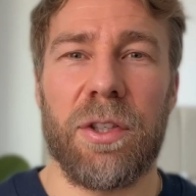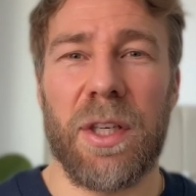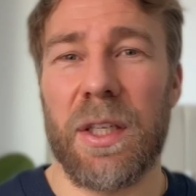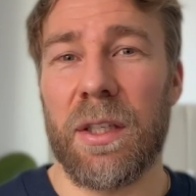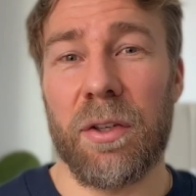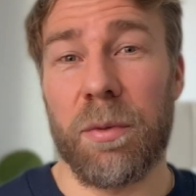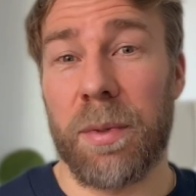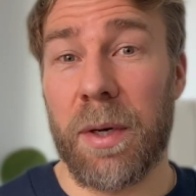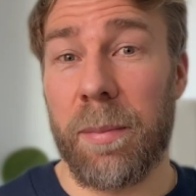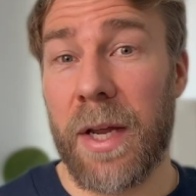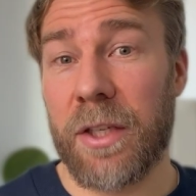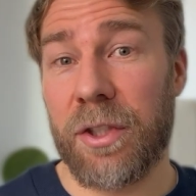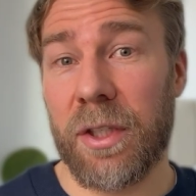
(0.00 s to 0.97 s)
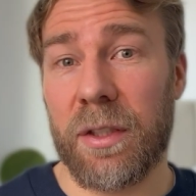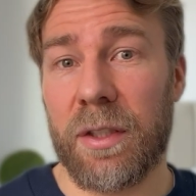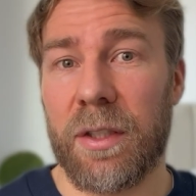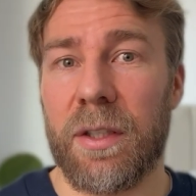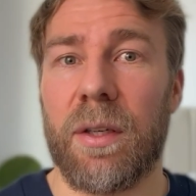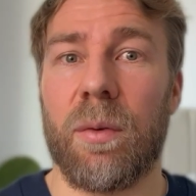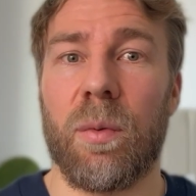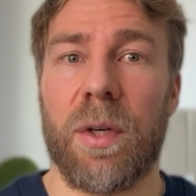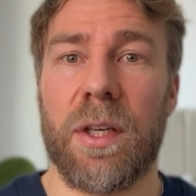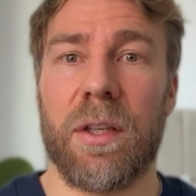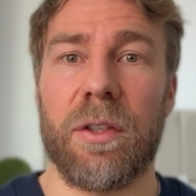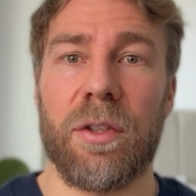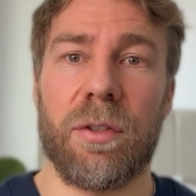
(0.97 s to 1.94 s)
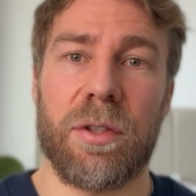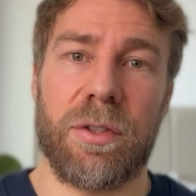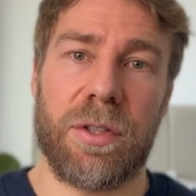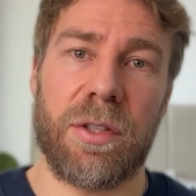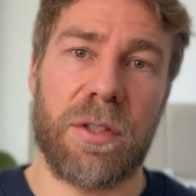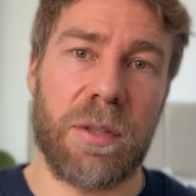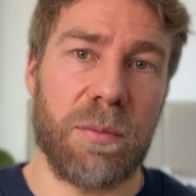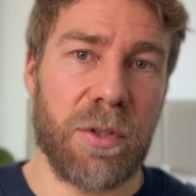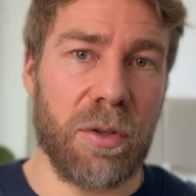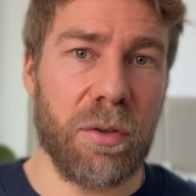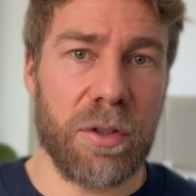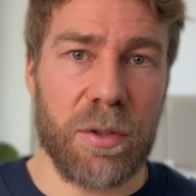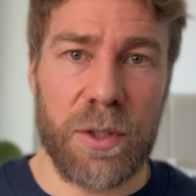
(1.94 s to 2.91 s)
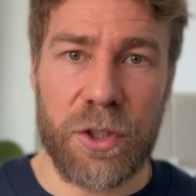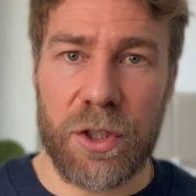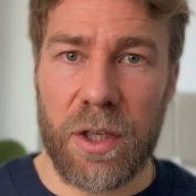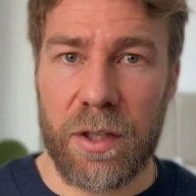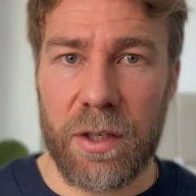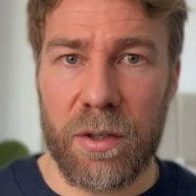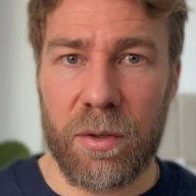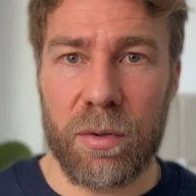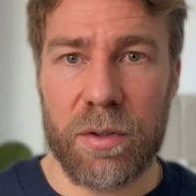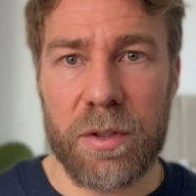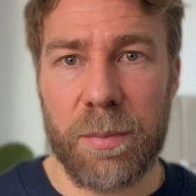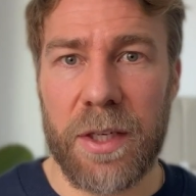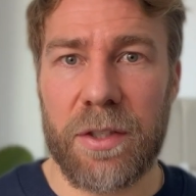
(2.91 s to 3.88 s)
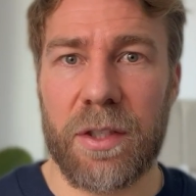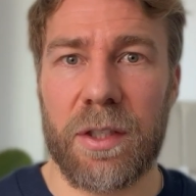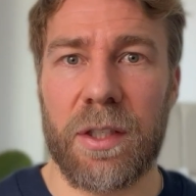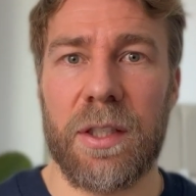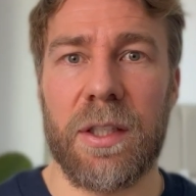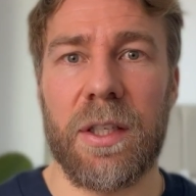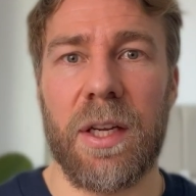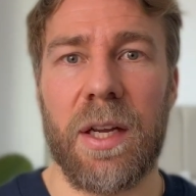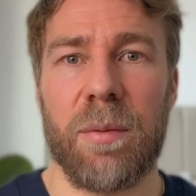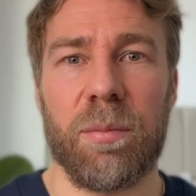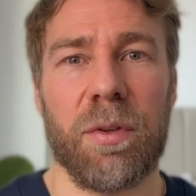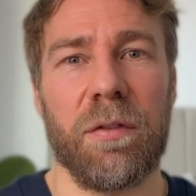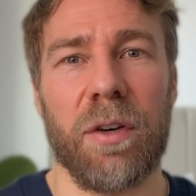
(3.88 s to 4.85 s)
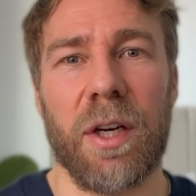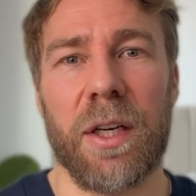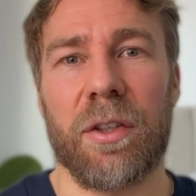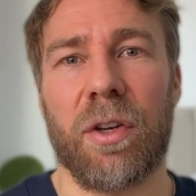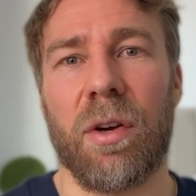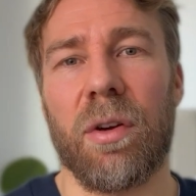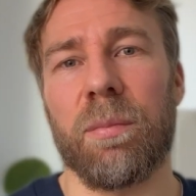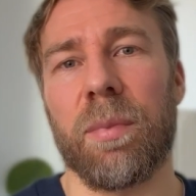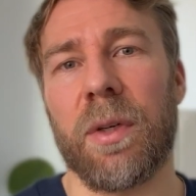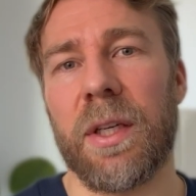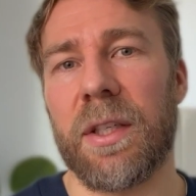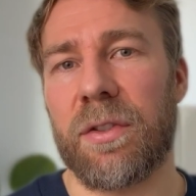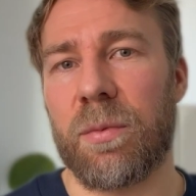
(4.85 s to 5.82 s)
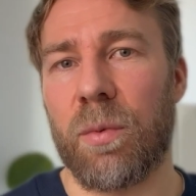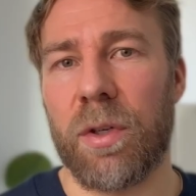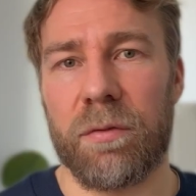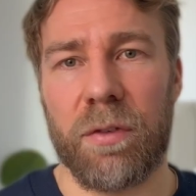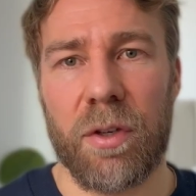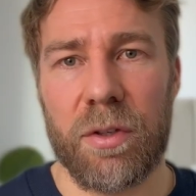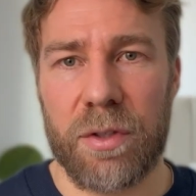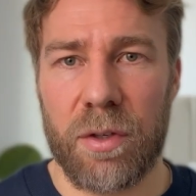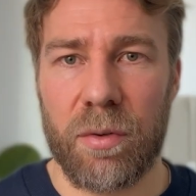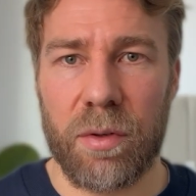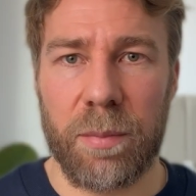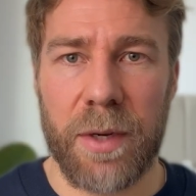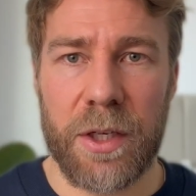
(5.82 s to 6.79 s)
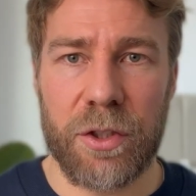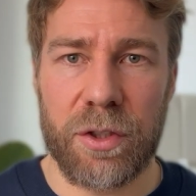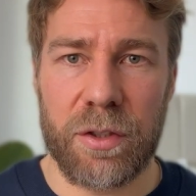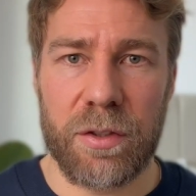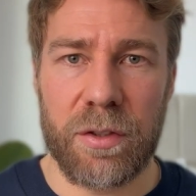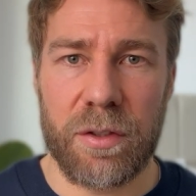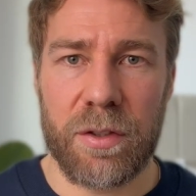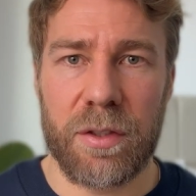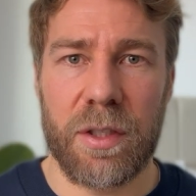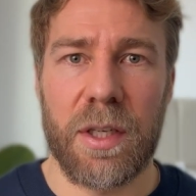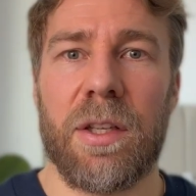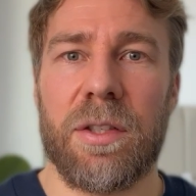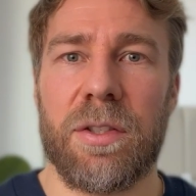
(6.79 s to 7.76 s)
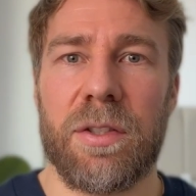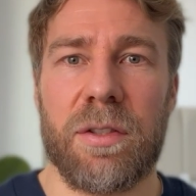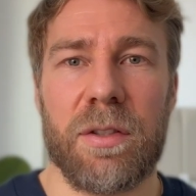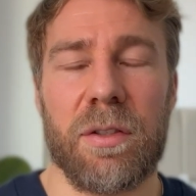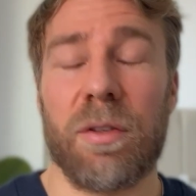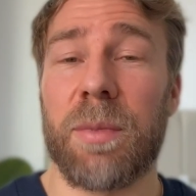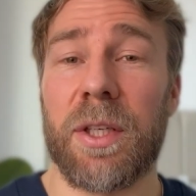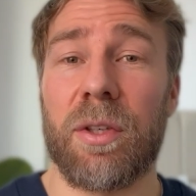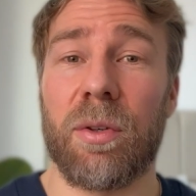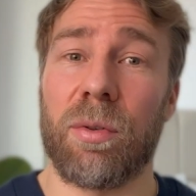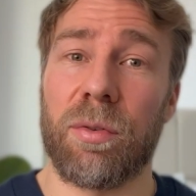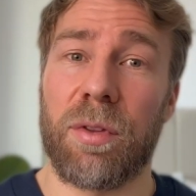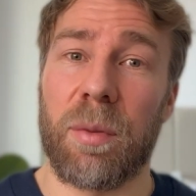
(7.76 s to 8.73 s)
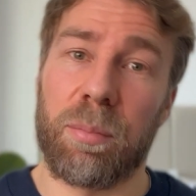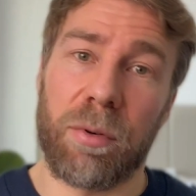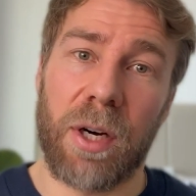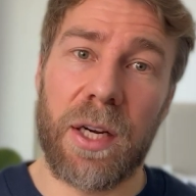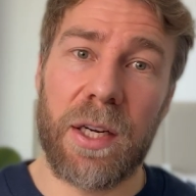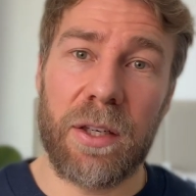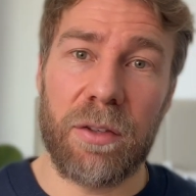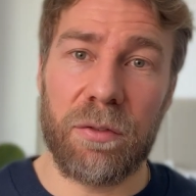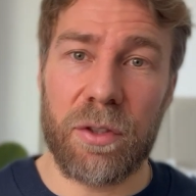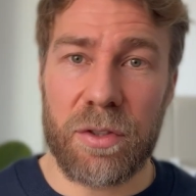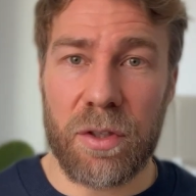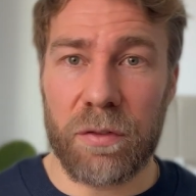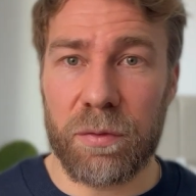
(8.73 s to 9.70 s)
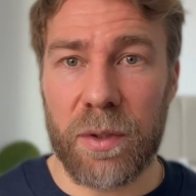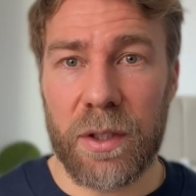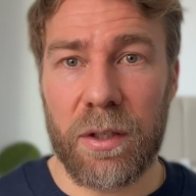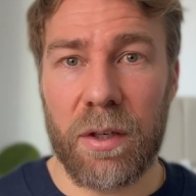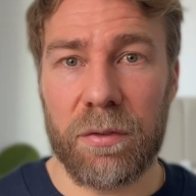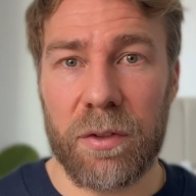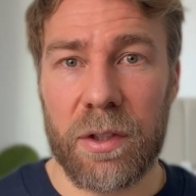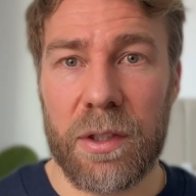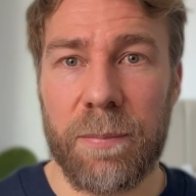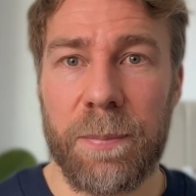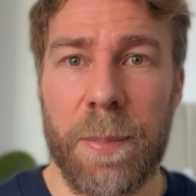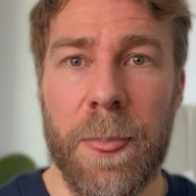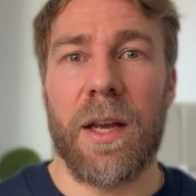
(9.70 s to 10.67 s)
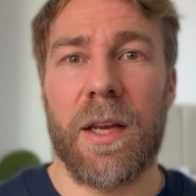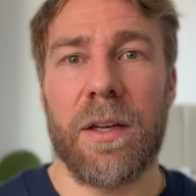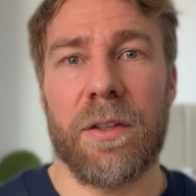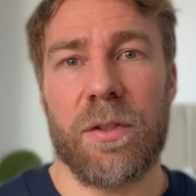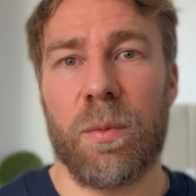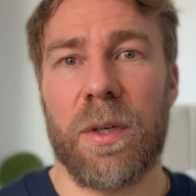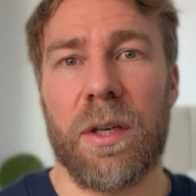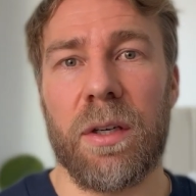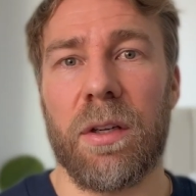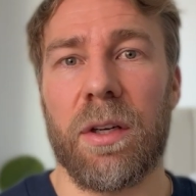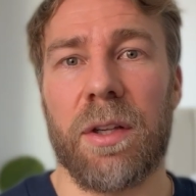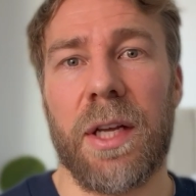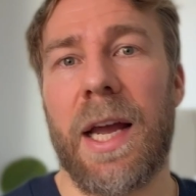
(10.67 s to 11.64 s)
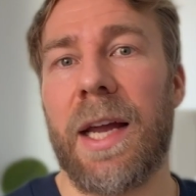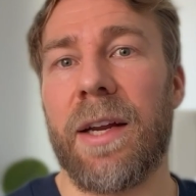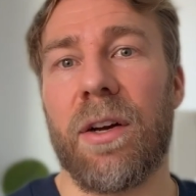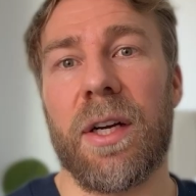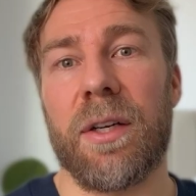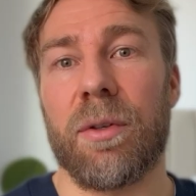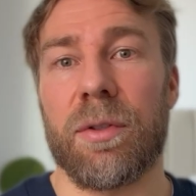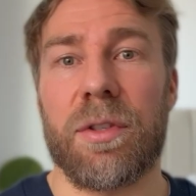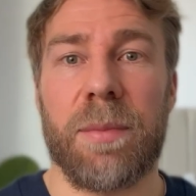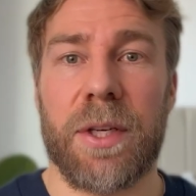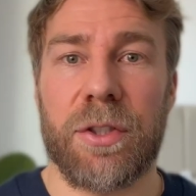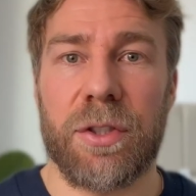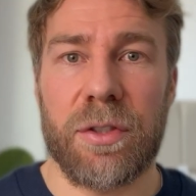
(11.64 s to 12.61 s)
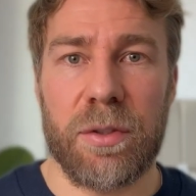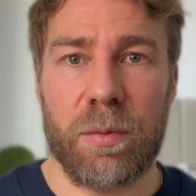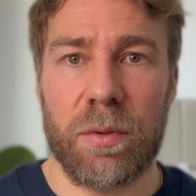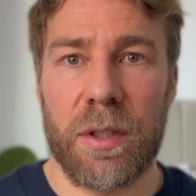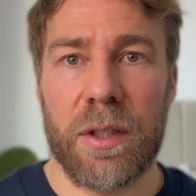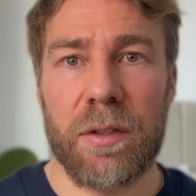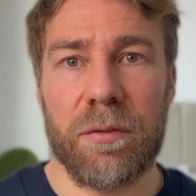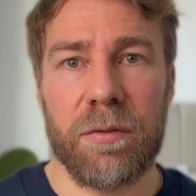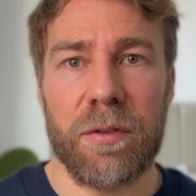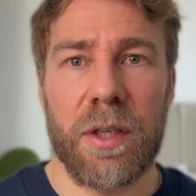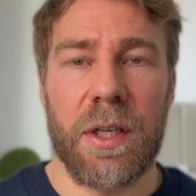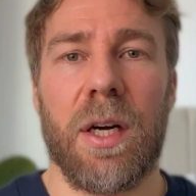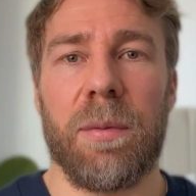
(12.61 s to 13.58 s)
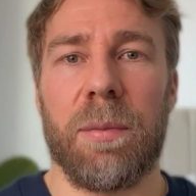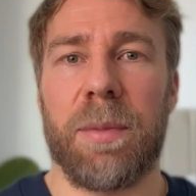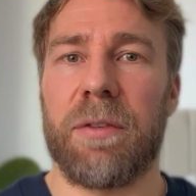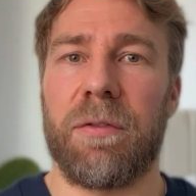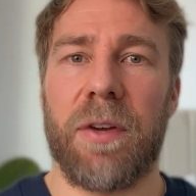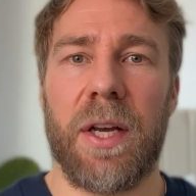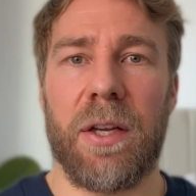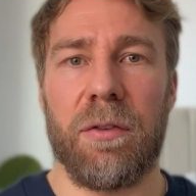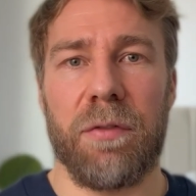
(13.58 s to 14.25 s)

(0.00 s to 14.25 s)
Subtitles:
you need a little bit of magic when your systems talk to each other automatically and provide complex workflows and automations. This could be called the brain of your software often, and it's where a lot of the AI automations will live. I'm a big fan